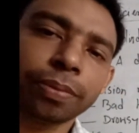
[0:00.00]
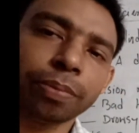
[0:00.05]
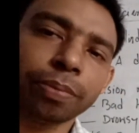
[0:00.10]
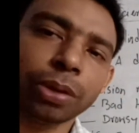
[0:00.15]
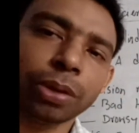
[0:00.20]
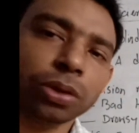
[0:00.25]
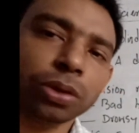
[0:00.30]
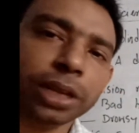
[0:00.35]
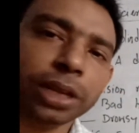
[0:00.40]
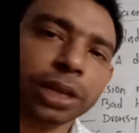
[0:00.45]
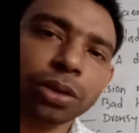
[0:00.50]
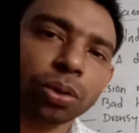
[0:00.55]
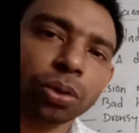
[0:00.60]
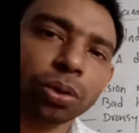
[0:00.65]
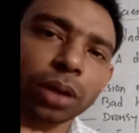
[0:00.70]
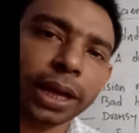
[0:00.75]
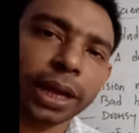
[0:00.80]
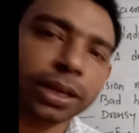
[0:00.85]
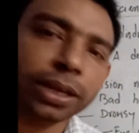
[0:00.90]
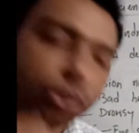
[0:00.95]
Okay,
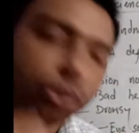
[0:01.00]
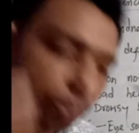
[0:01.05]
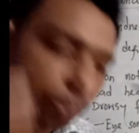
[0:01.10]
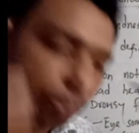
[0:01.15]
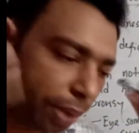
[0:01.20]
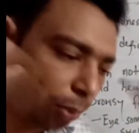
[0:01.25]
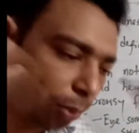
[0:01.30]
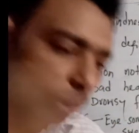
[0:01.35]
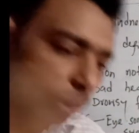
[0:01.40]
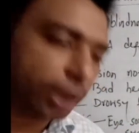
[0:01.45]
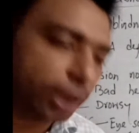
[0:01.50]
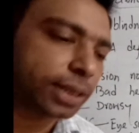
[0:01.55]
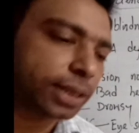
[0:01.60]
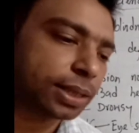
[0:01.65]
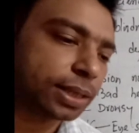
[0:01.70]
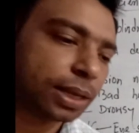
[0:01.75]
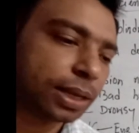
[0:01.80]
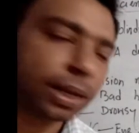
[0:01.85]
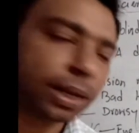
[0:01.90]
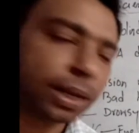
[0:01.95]
so
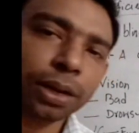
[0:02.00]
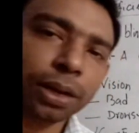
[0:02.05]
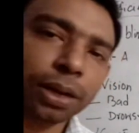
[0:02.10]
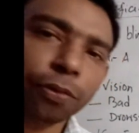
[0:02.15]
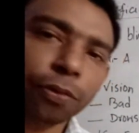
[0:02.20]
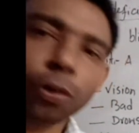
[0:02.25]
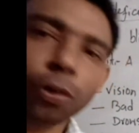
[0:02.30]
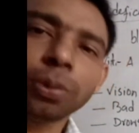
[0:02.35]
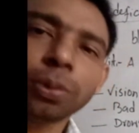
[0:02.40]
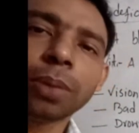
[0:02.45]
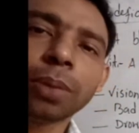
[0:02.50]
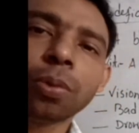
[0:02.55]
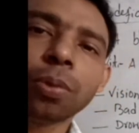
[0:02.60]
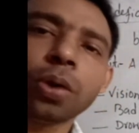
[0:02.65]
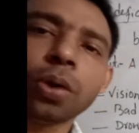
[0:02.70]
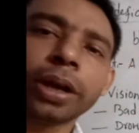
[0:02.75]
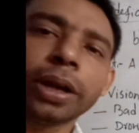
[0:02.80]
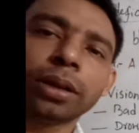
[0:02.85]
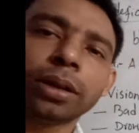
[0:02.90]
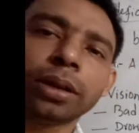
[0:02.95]
anything
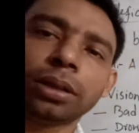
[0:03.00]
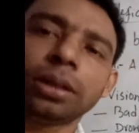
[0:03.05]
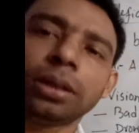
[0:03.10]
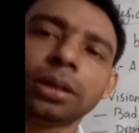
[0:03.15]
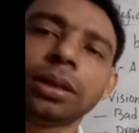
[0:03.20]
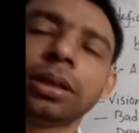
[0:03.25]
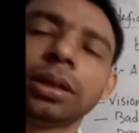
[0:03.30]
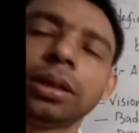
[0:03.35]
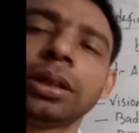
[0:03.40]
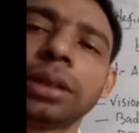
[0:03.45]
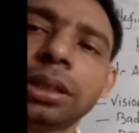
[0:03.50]
when you learn,